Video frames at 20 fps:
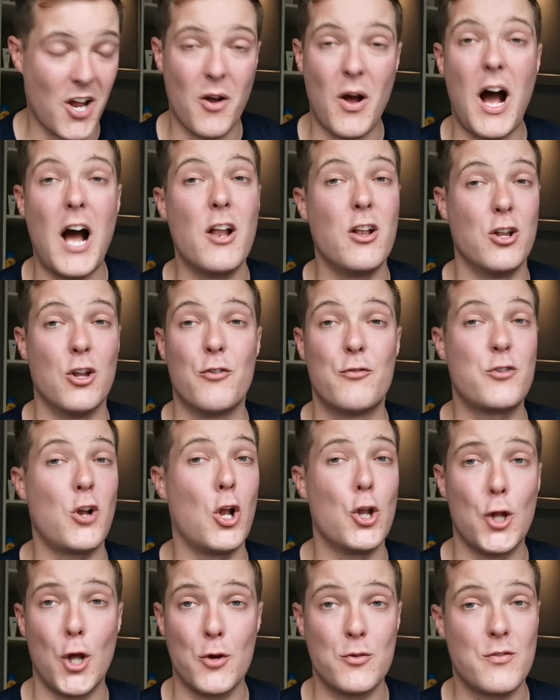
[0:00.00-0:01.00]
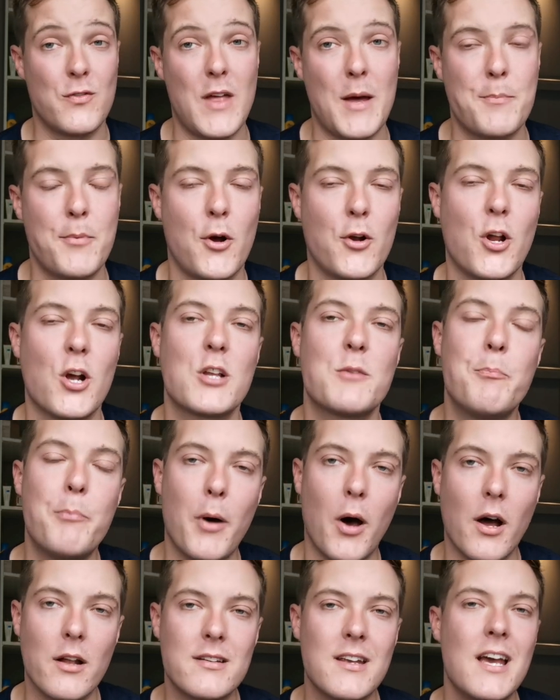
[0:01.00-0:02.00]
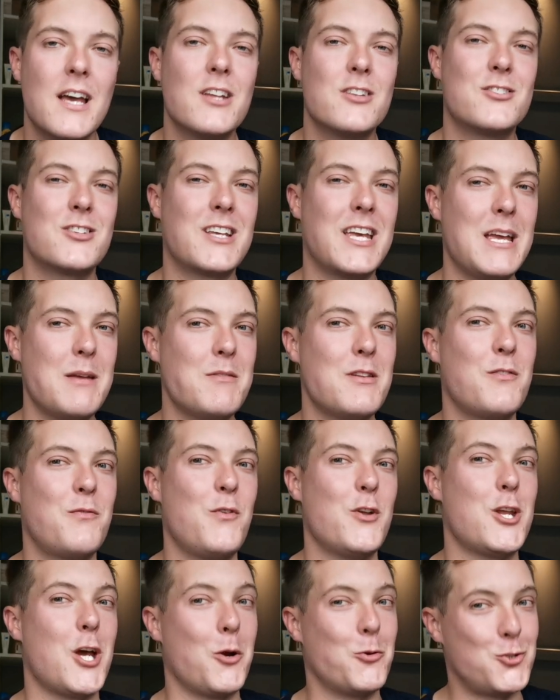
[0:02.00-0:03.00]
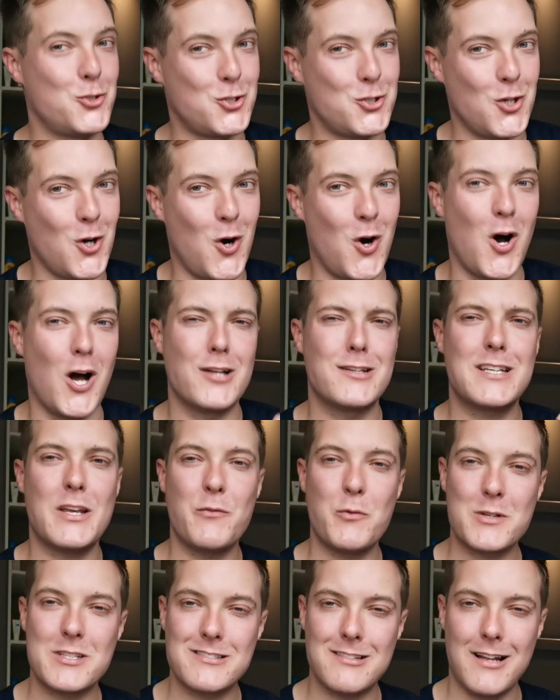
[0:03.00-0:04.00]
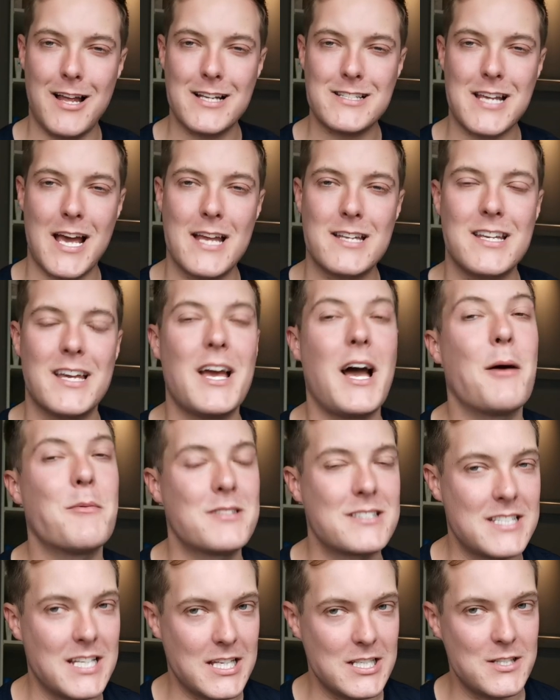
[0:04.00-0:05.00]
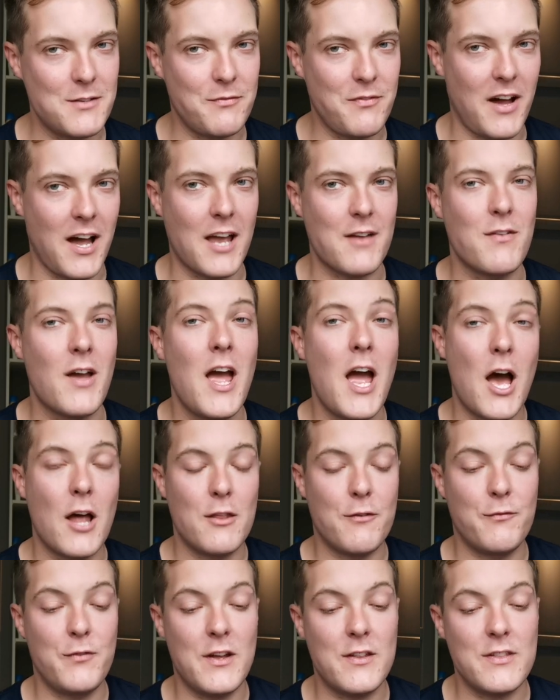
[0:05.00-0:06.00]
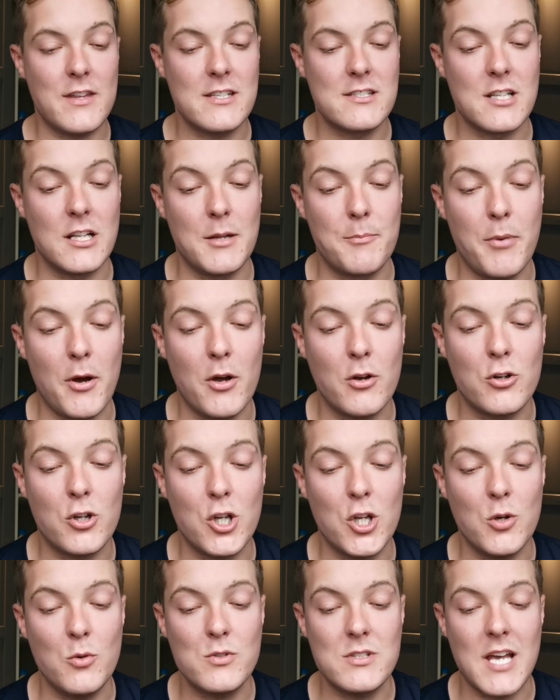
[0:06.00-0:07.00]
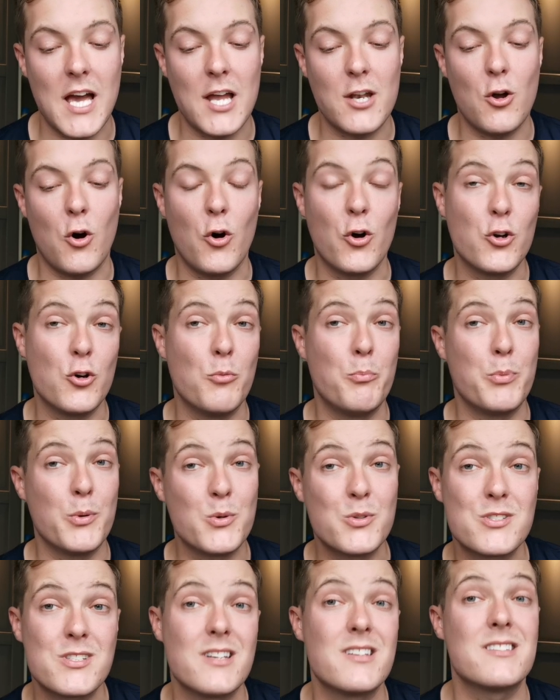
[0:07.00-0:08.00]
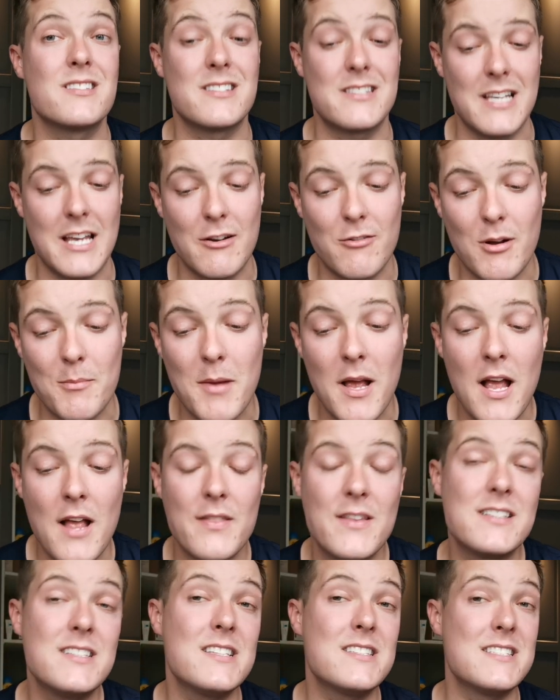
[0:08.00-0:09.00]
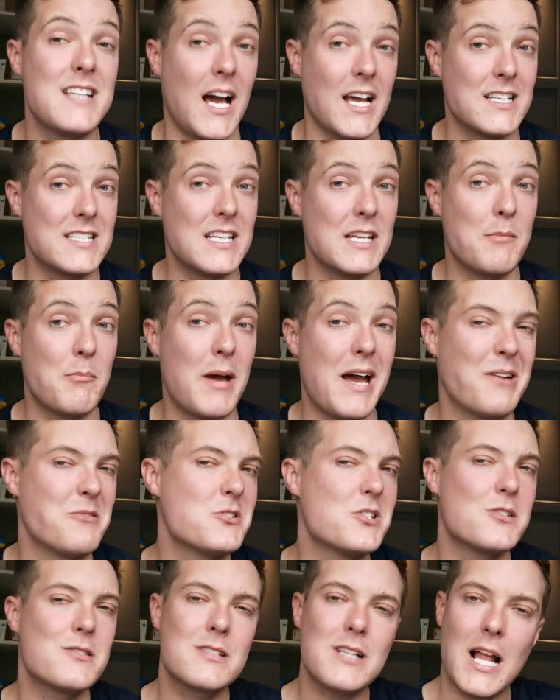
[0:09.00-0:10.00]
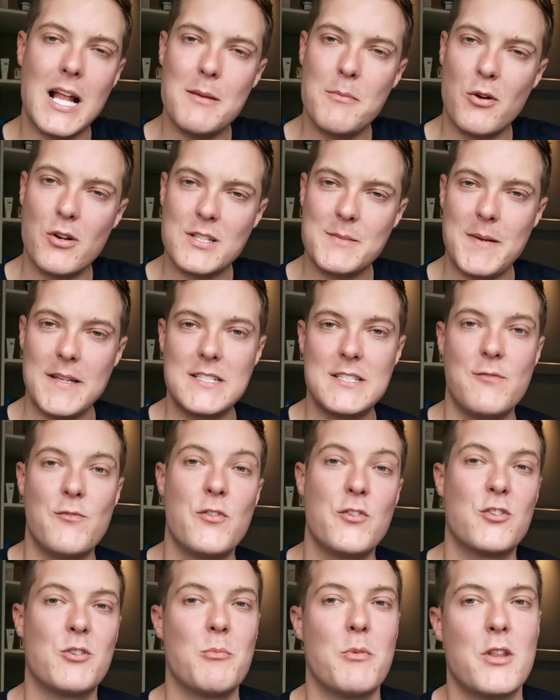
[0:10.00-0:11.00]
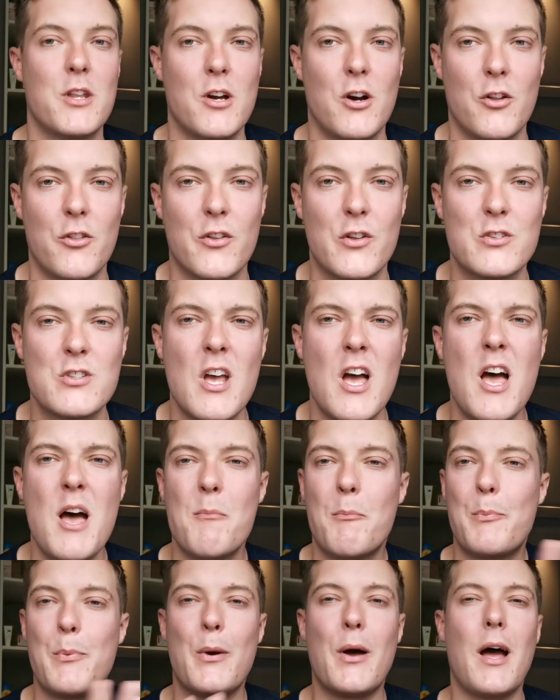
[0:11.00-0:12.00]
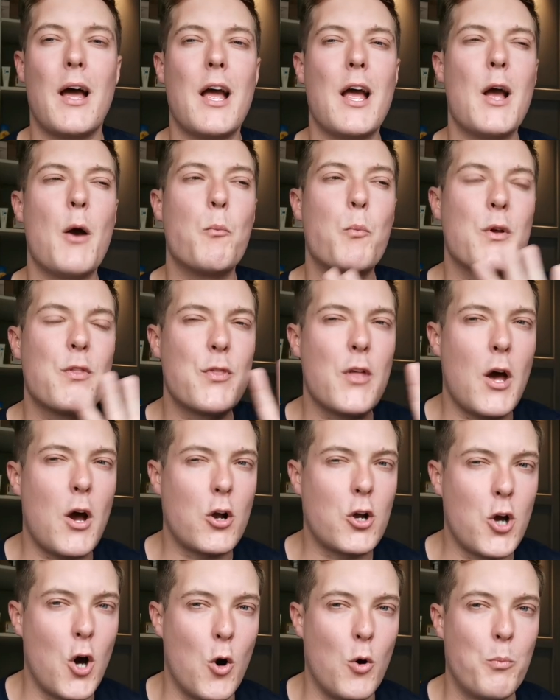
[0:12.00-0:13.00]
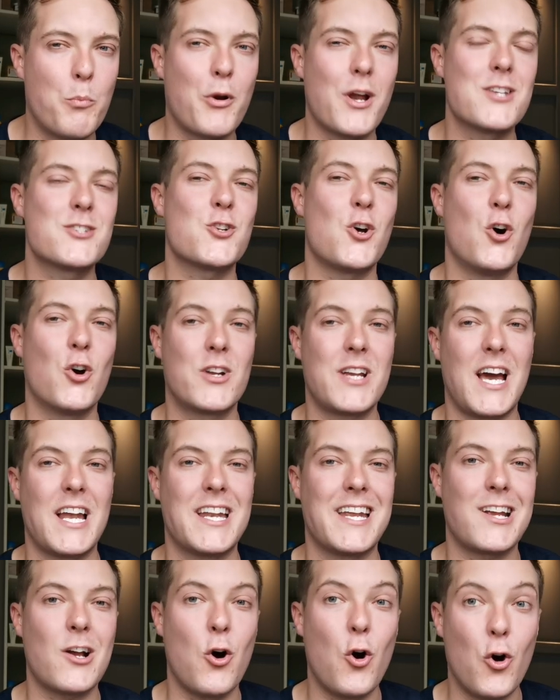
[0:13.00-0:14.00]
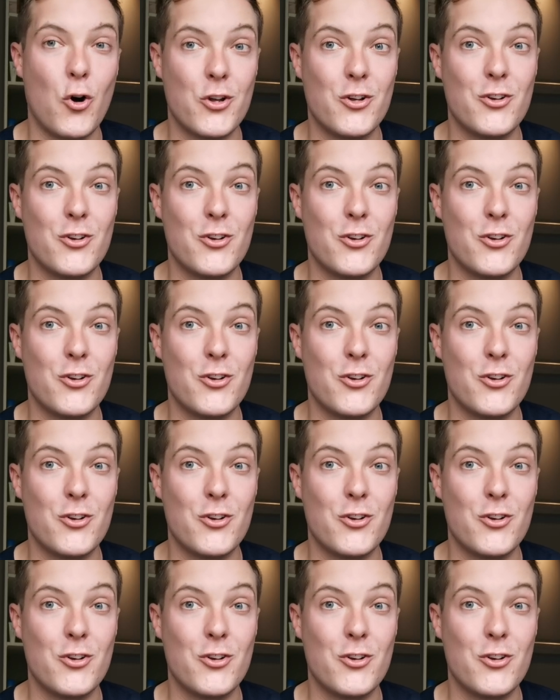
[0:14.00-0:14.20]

You know, I loved a load of their products, but to keep this video short and to give you a select edit, I'm sticking to five, and the fifth is the Lipade Q ten Oil Booster Serum. This is nineteen pounds, so slightly more expensive than some of the others, but with the cold-pressed organic